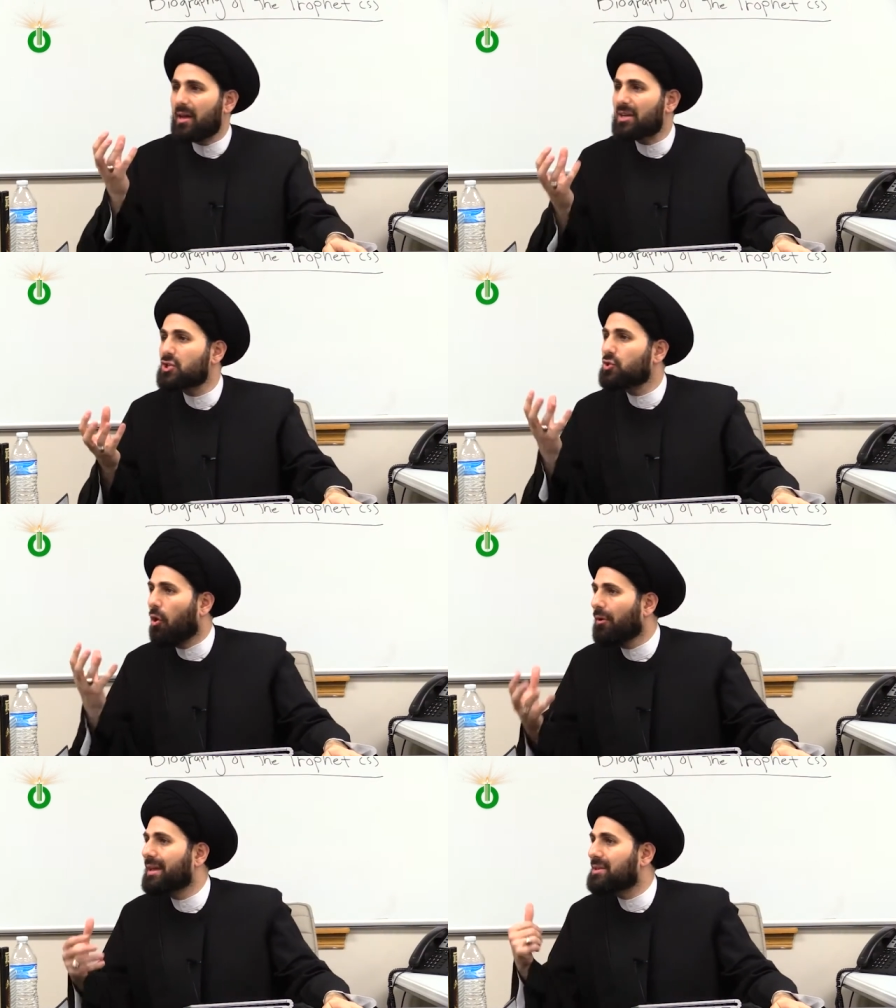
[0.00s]

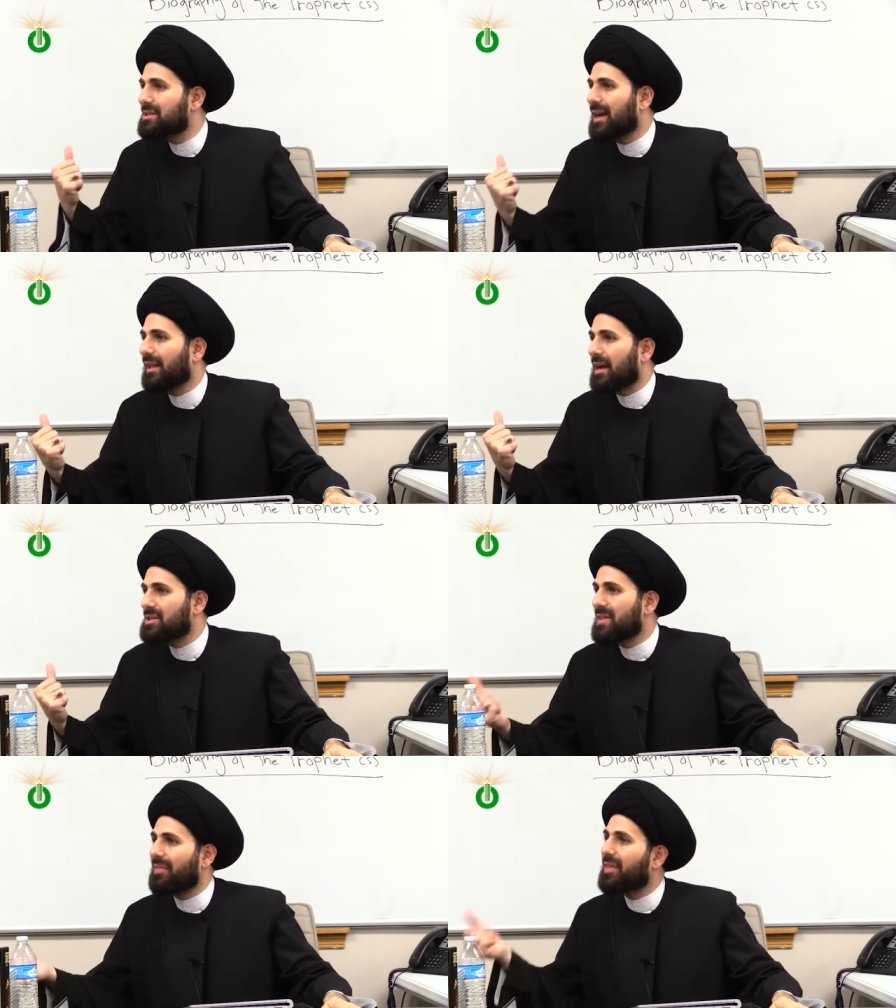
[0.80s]
Historians tell
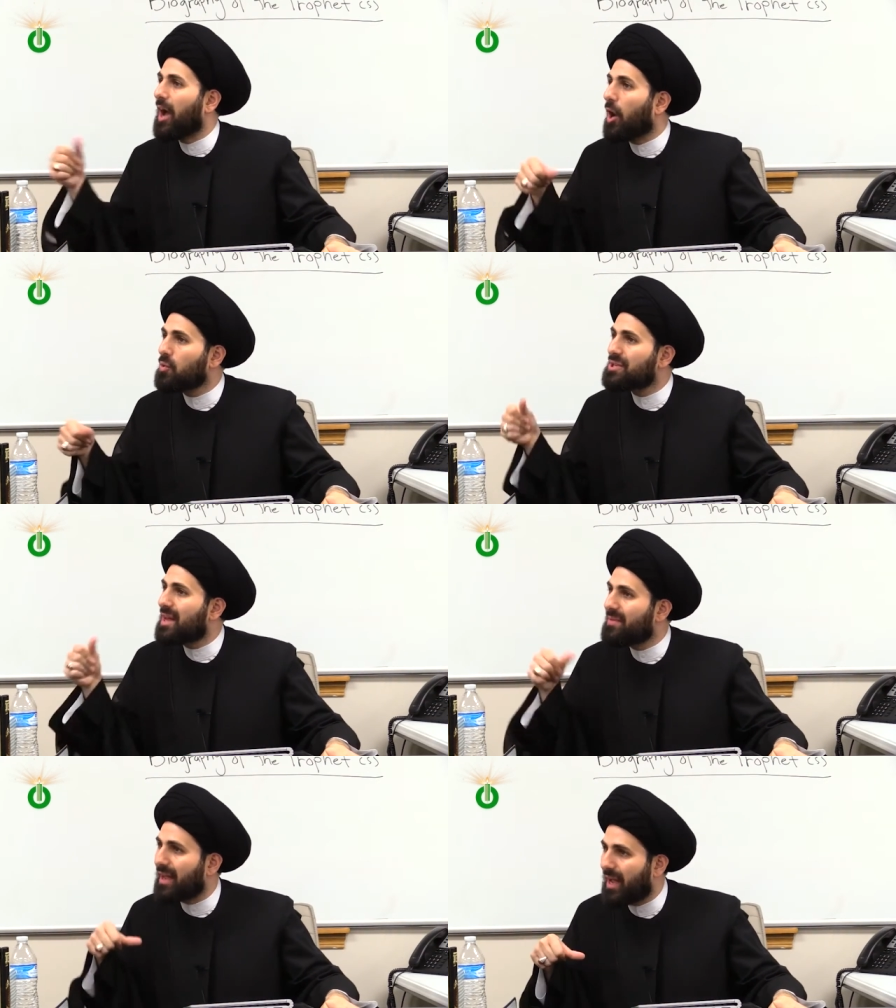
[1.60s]
us that the Aus
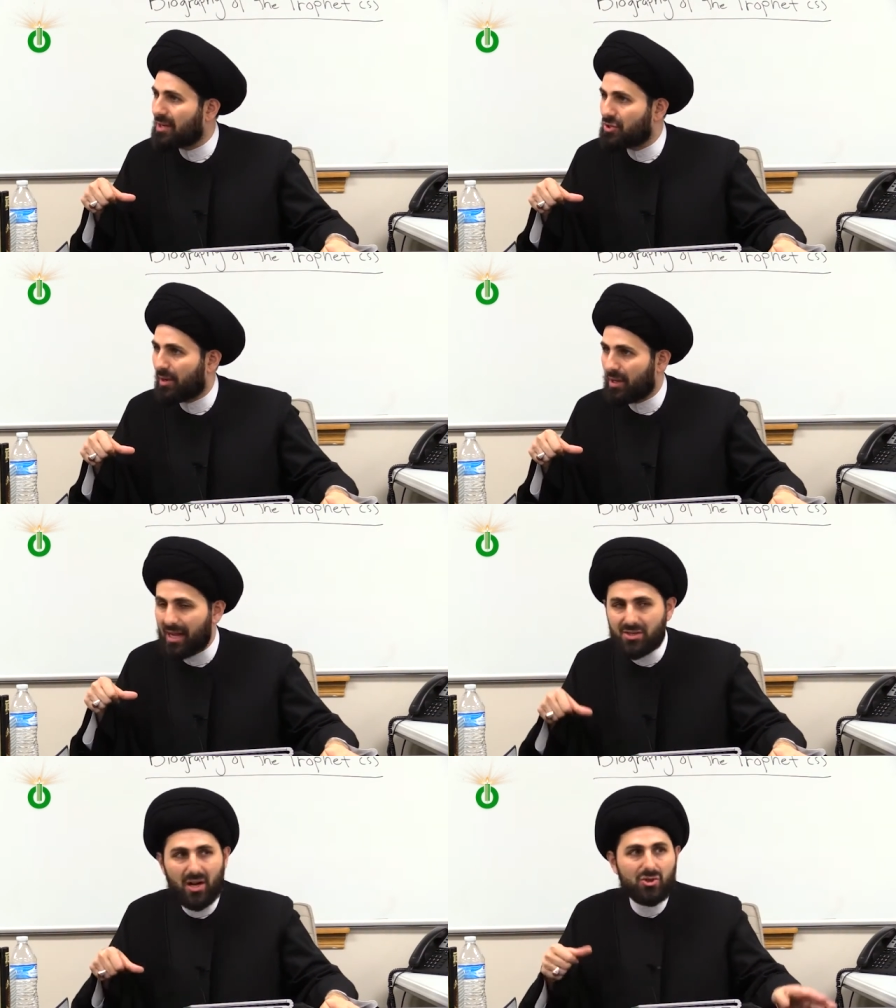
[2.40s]
and the
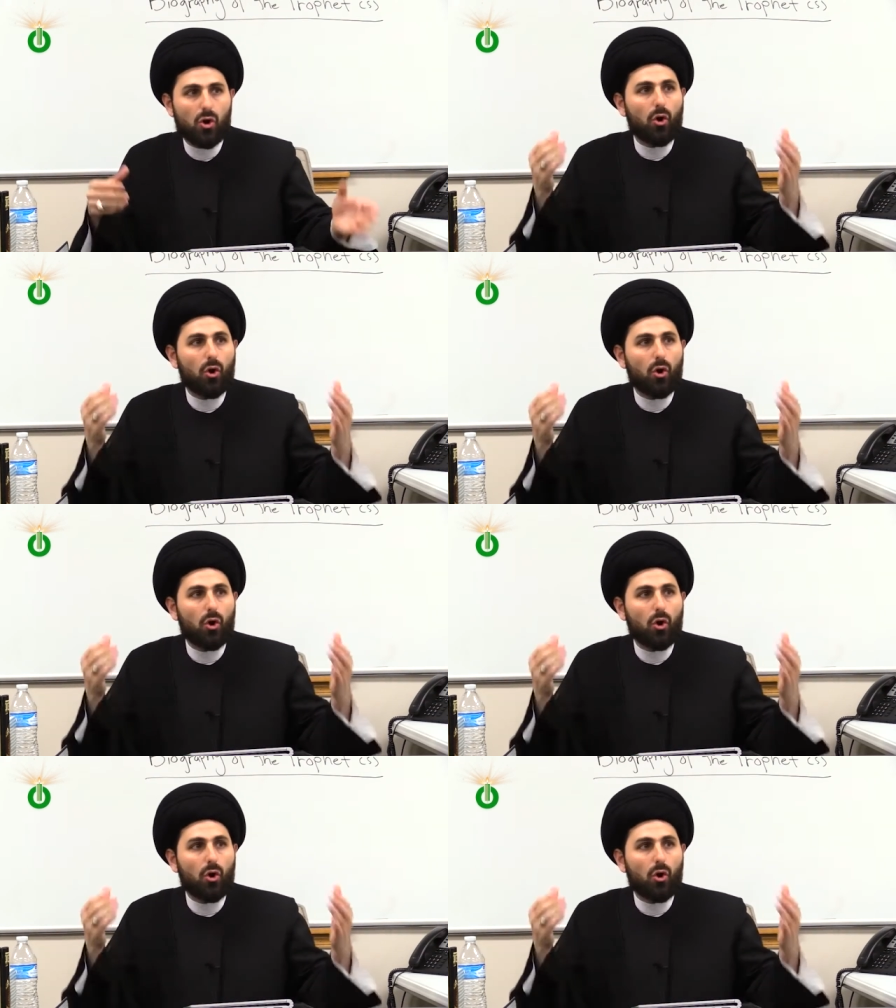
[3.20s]
Khazraj